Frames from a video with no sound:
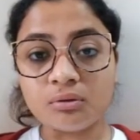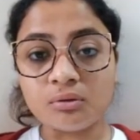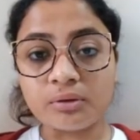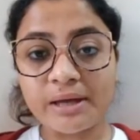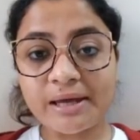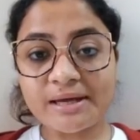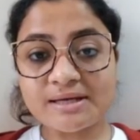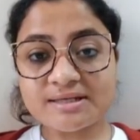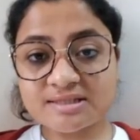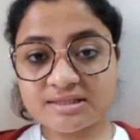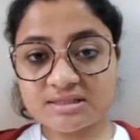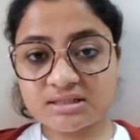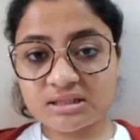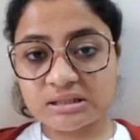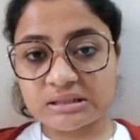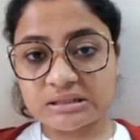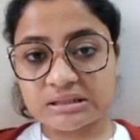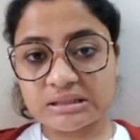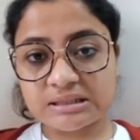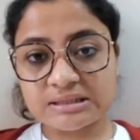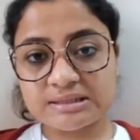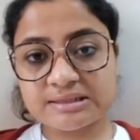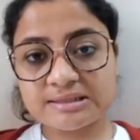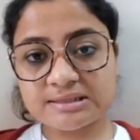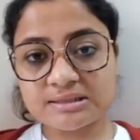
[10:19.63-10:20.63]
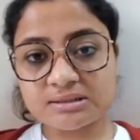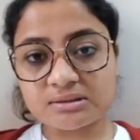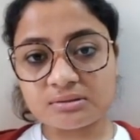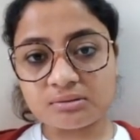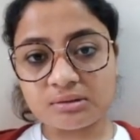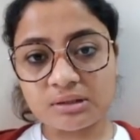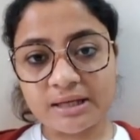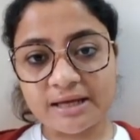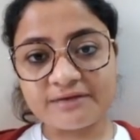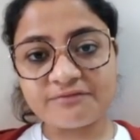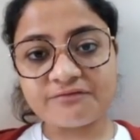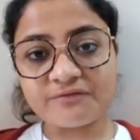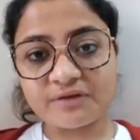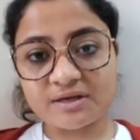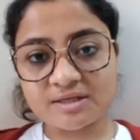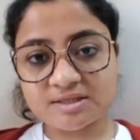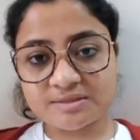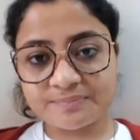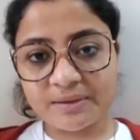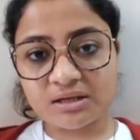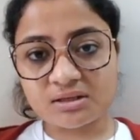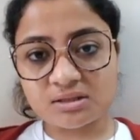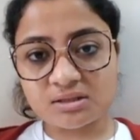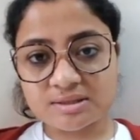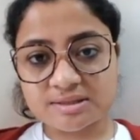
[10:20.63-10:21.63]
extend its life
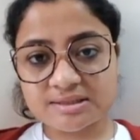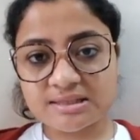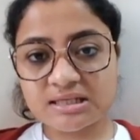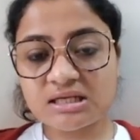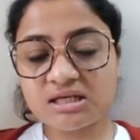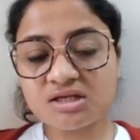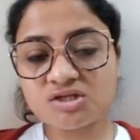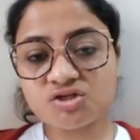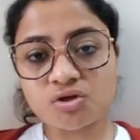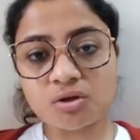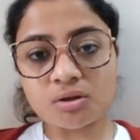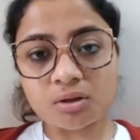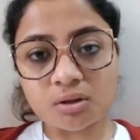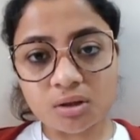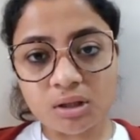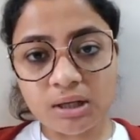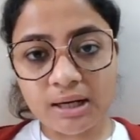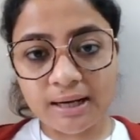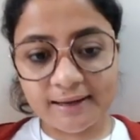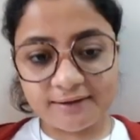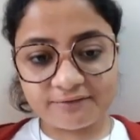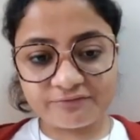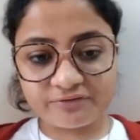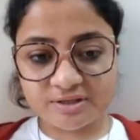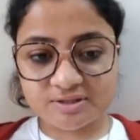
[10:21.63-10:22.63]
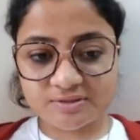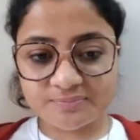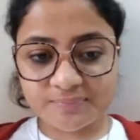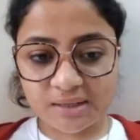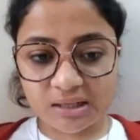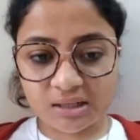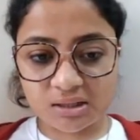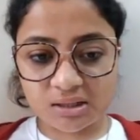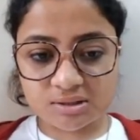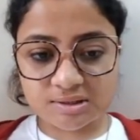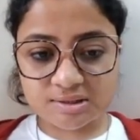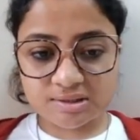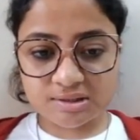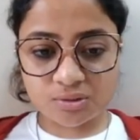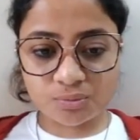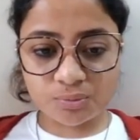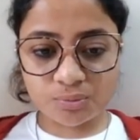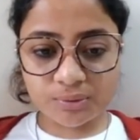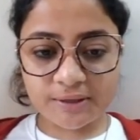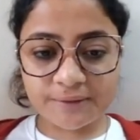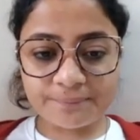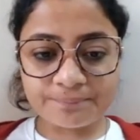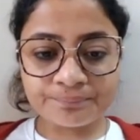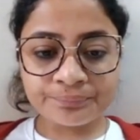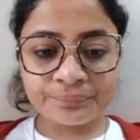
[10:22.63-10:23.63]
expectancy, his or her life expectancy.
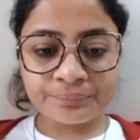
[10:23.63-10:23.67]
Okay,